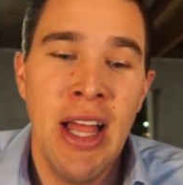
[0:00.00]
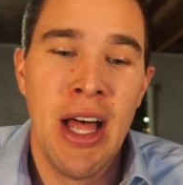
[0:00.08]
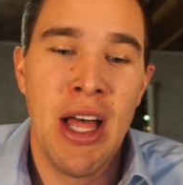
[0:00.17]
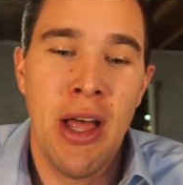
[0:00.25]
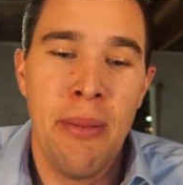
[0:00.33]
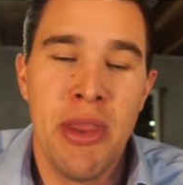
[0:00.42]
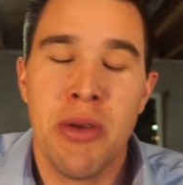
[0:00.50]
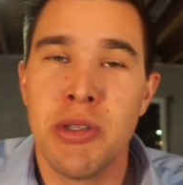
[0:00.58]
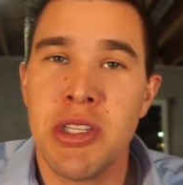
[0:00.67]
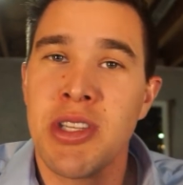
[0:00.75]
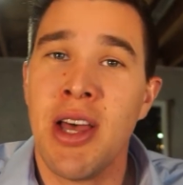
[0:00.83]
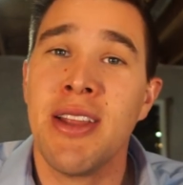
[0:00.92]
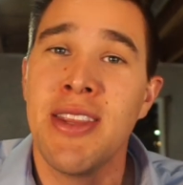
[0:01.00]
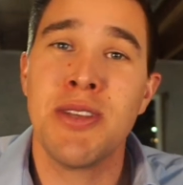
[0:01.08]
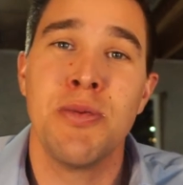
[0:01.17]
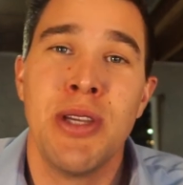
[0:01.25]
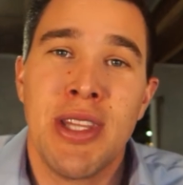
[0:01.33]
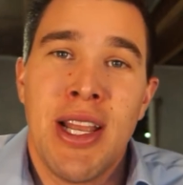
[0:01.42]
Um, and there was a talk
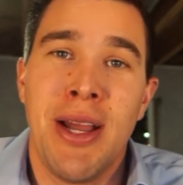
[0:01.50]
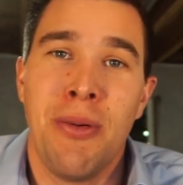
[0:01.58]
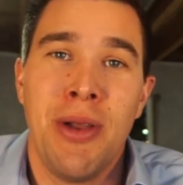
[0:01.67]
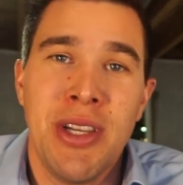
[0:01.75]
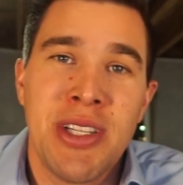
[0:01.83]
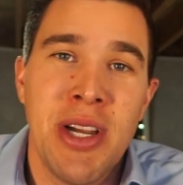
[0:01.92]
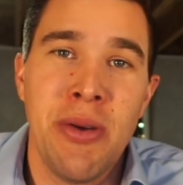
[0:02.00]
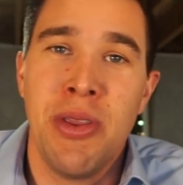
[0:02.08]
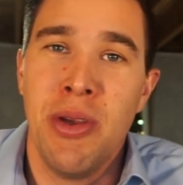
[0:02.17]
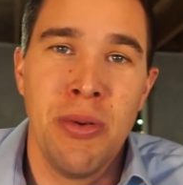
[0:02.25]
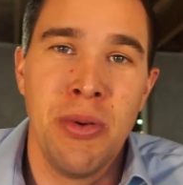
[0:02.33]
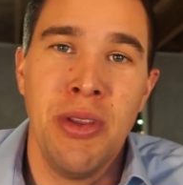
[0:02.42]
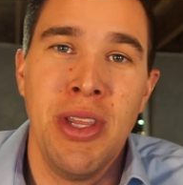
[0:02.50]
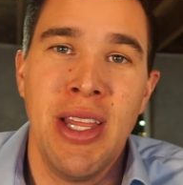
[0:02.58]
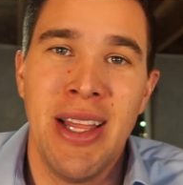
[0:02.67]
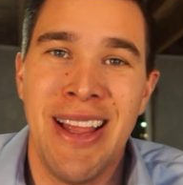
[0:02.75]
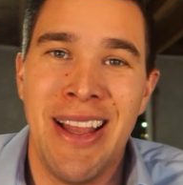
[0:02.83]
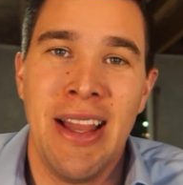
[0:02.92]
this week that I wanted to share with you. It
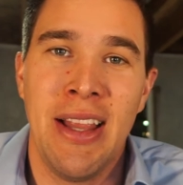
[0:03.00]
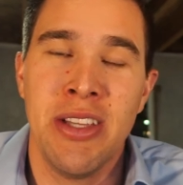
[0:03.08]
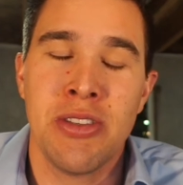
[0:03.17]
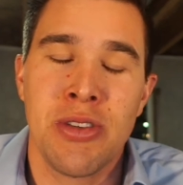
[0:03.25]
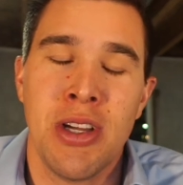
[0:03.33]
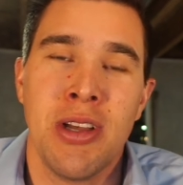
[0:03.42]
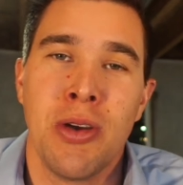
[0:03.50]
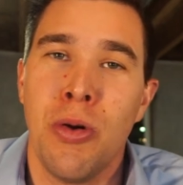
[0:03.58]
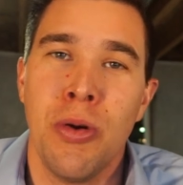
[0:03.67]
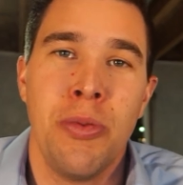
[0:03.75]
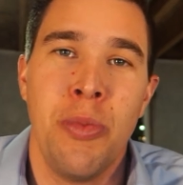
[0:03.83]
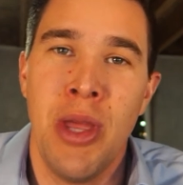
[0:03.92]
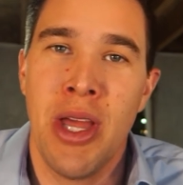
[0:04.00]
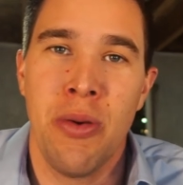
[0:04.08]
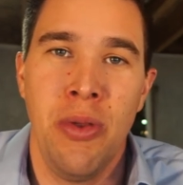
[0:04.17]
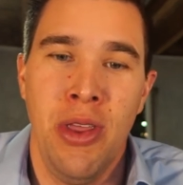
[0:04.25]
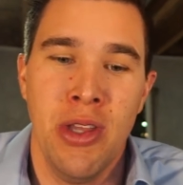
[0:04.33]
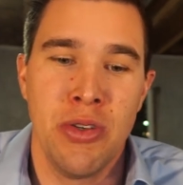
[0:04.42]
really uh, it struck a chord with me. I
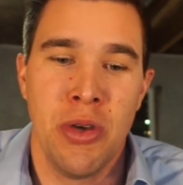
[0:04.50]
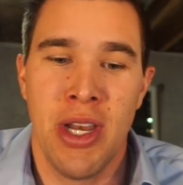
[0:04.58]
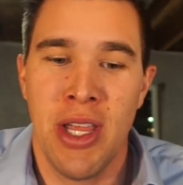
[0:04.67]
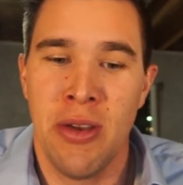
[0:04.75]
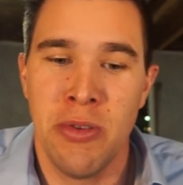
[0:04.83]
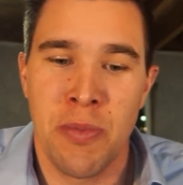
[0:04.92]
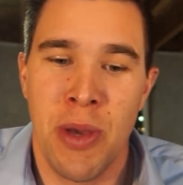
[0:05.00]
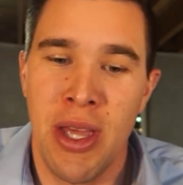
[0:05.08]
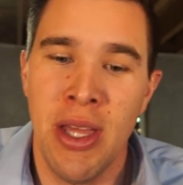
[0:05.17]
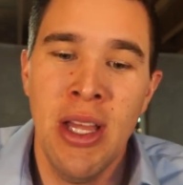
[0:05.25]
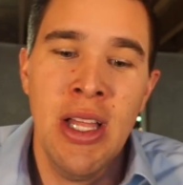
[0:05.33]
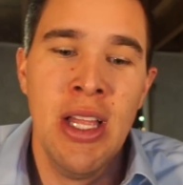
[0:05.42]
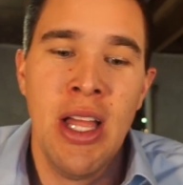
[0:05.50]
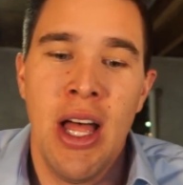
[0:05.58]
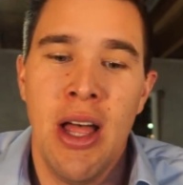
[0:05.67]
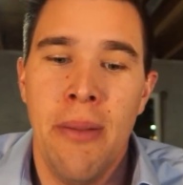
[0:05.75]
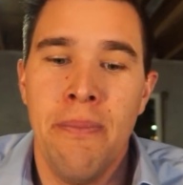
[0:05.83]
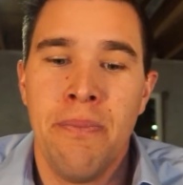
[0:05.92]
really enjoyed it, and it was by
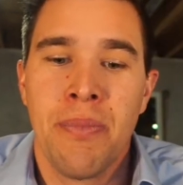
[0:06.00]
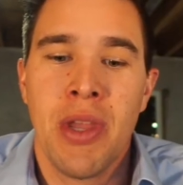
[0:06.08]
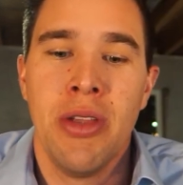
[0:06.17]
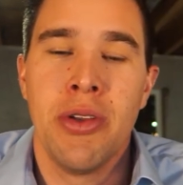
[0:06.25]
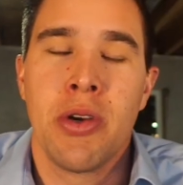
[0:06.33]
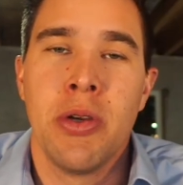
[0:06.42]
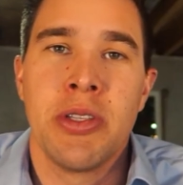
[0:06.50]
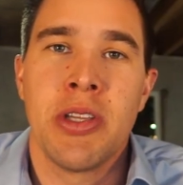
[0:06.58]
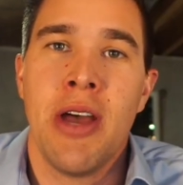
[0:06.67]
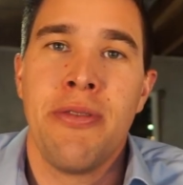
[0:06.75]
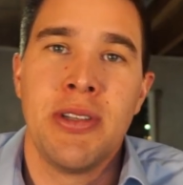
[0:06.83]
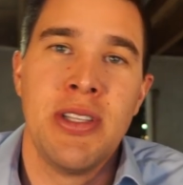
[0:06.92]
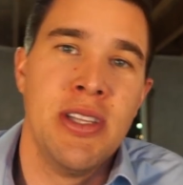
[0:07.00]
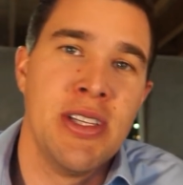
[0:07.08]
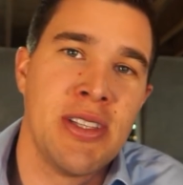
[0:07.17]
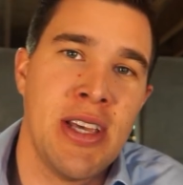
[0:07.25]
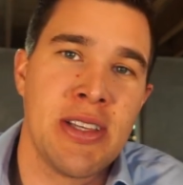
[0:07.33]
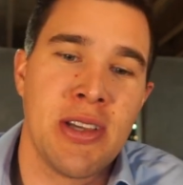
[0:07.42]
um, Elder Christofferson
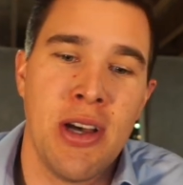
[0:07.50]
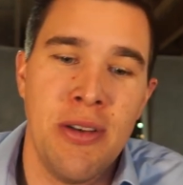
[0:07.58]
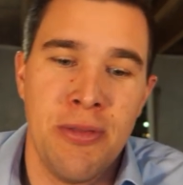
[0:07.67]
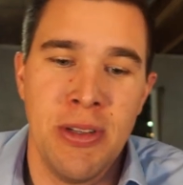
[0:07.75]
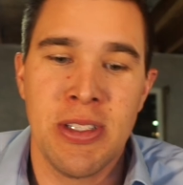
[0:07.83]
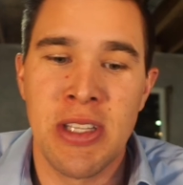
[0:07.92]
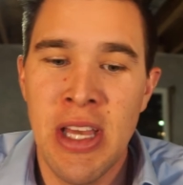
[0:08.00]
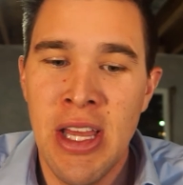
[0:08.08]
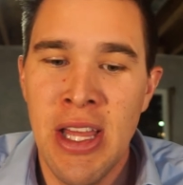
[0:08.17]
this last conference.